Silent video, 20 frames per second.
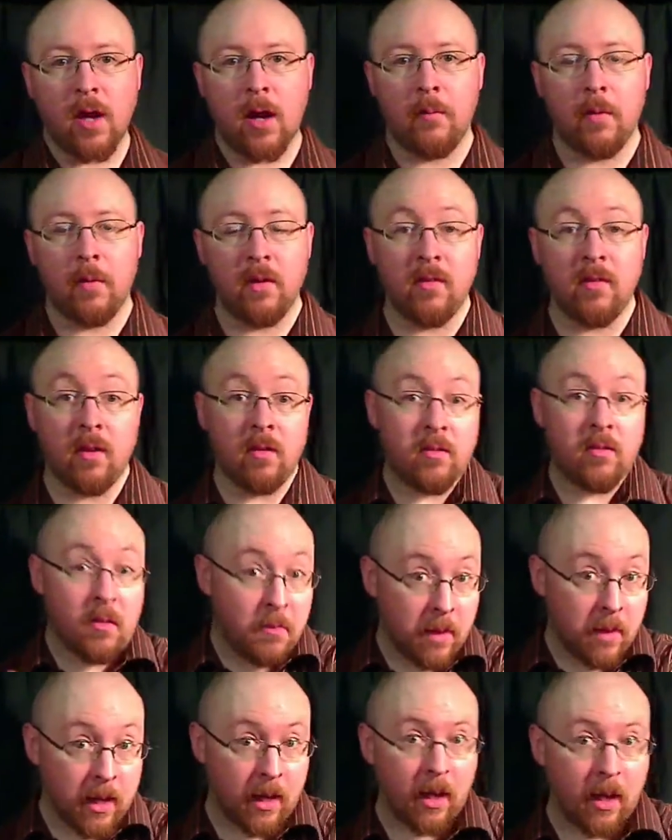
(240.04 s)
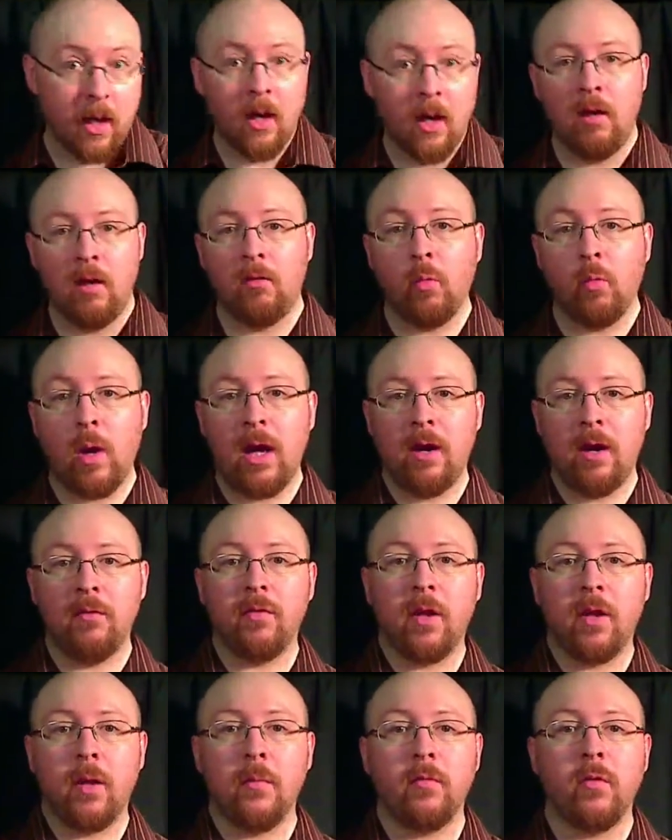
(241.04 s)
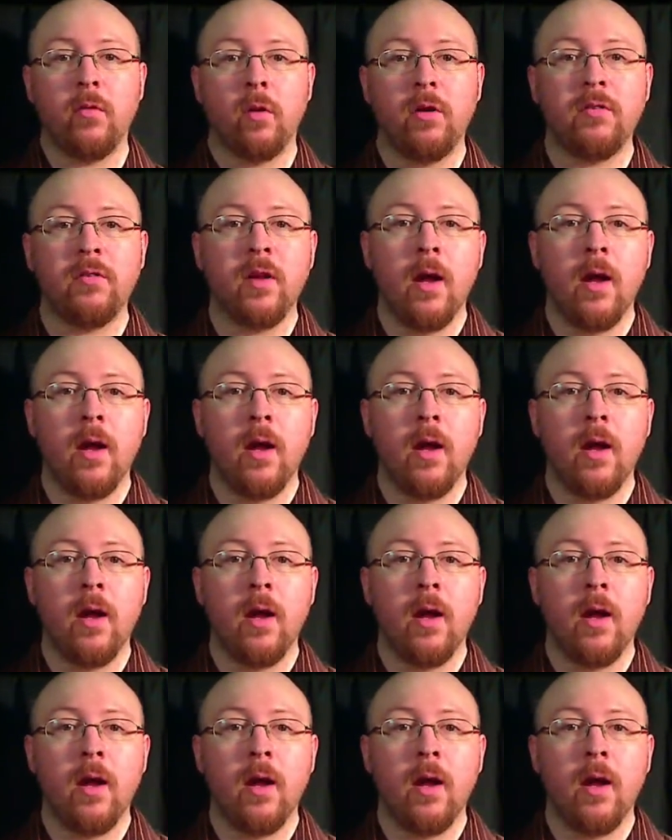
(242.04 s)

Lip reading: until somebody is waiting for them, of course.